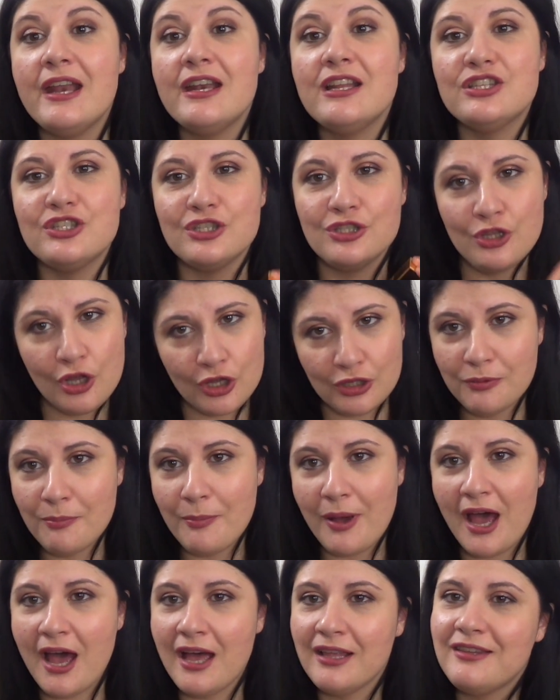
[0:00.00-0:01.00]
And it's not
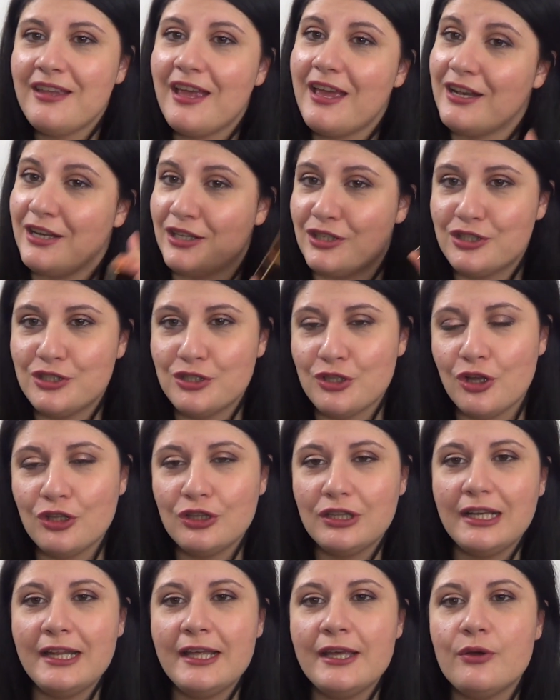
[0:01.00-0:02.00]
matte and it's
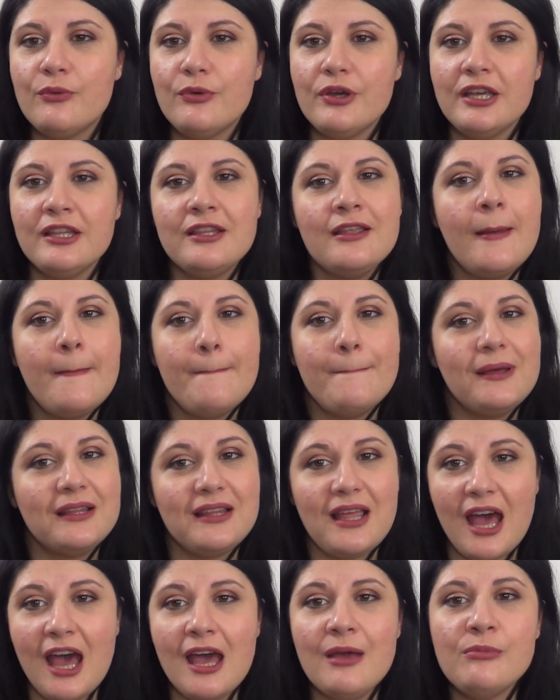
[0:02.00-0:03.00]
not liquid,
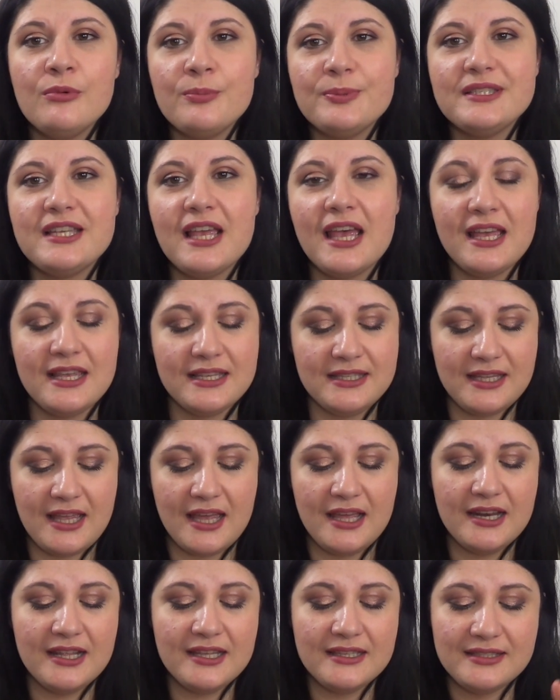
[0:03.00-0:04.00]
but I'm obsessed,
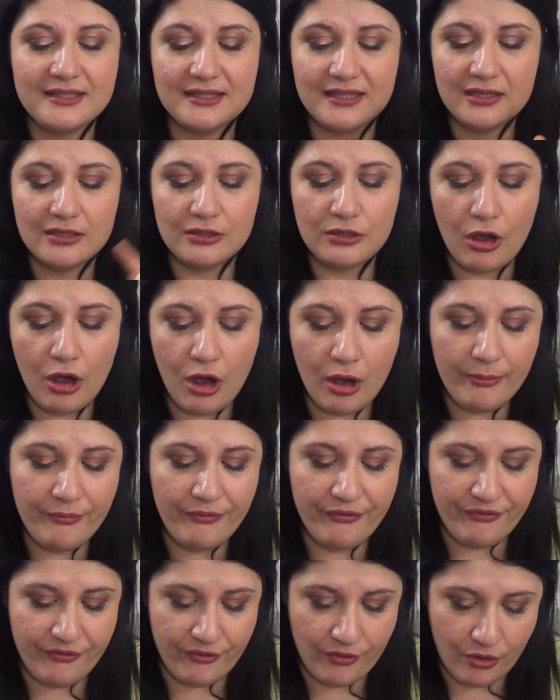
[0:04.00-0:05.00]
and it's the
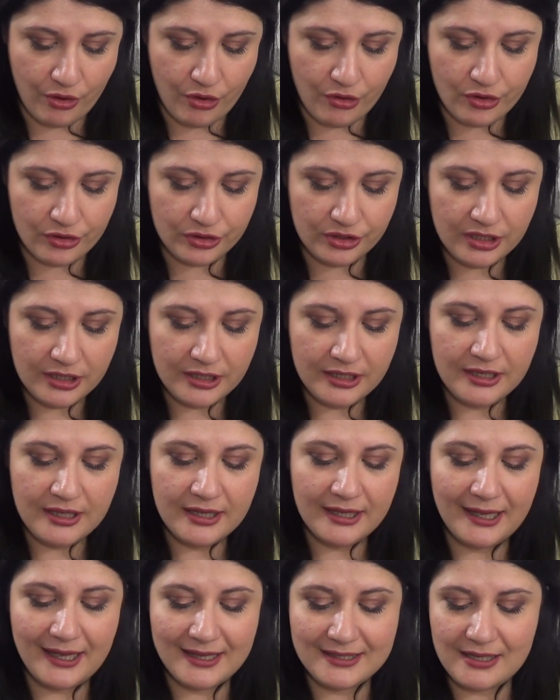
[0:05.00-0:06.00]
Tom Ford
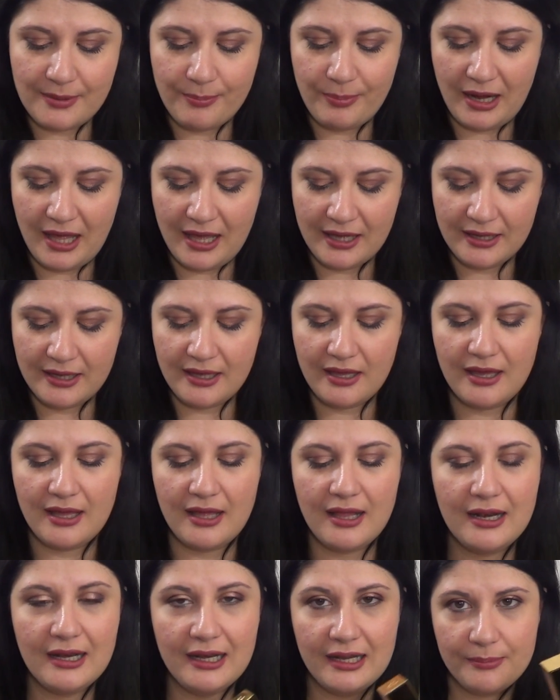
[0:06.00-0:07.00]

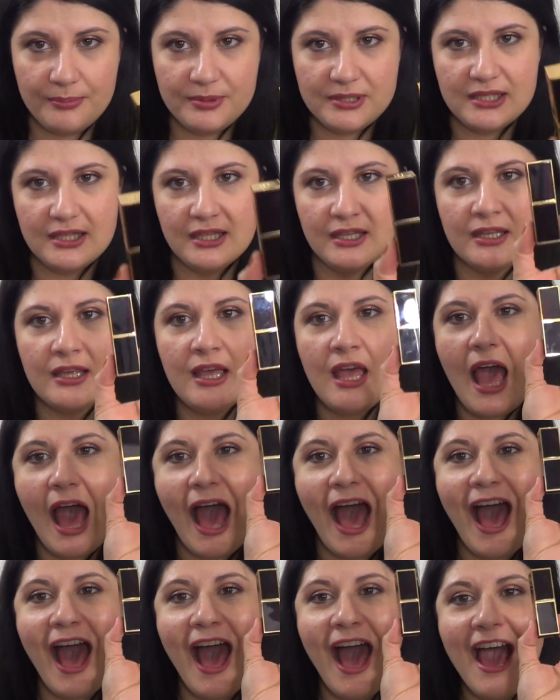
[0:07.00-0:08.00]
Casablanca lipstick.
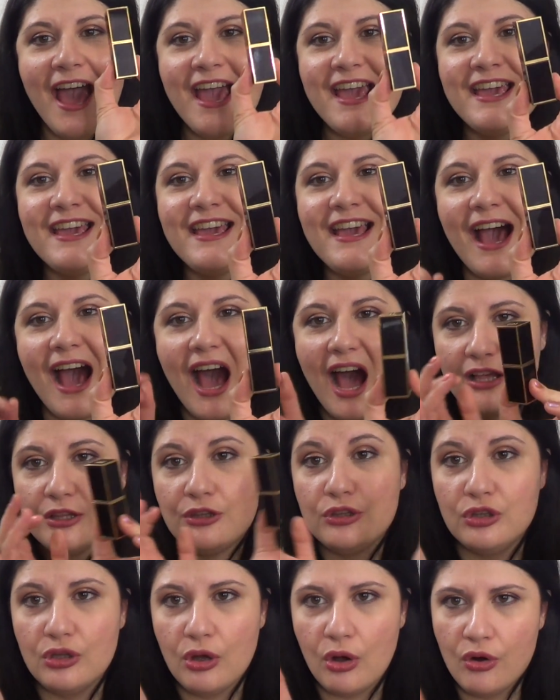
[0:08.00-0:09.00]
I
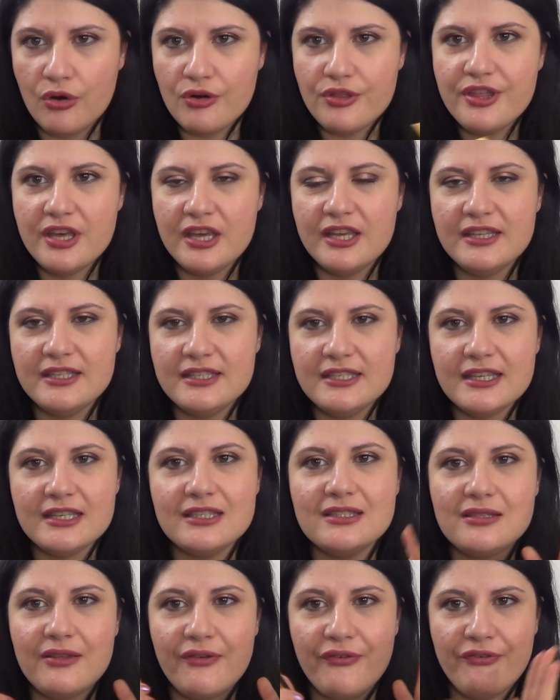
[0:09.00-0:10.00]
adore this.
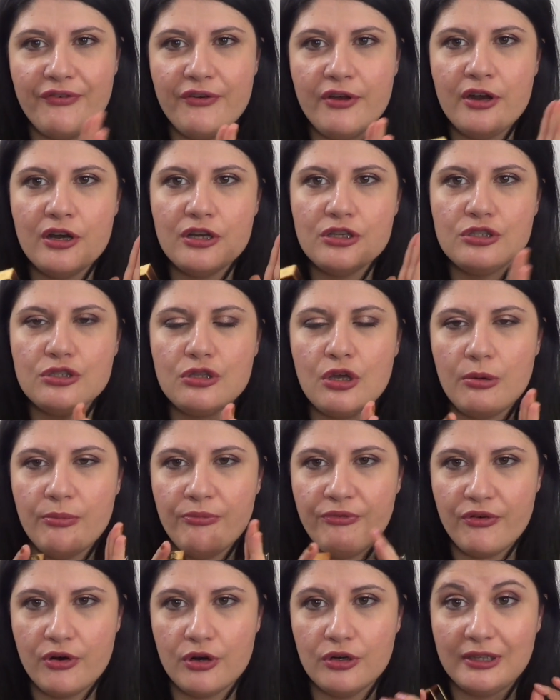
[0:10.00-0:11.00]
It's the first
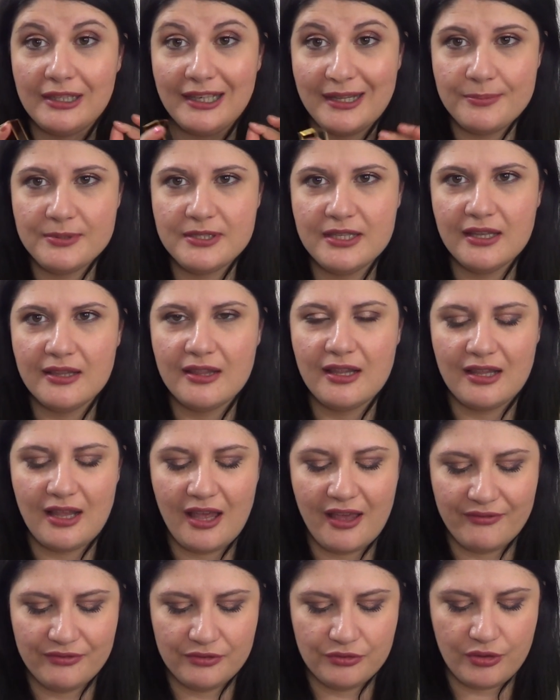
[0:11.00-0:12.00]
Tom Ford lipstick that
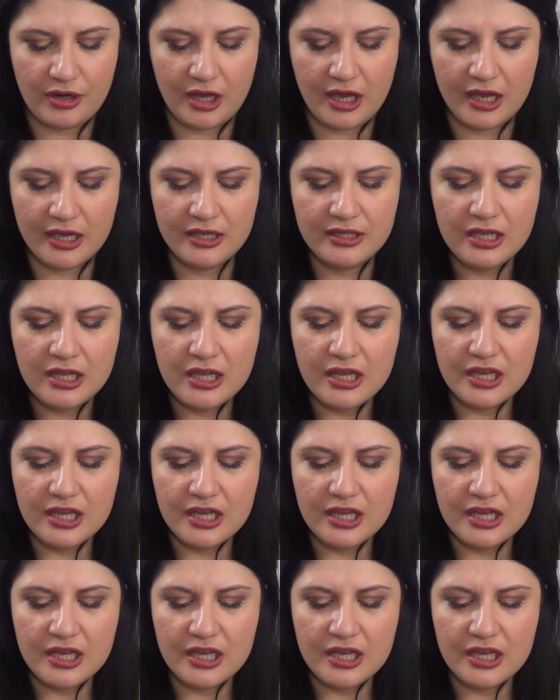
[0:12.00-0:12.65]
I have tried.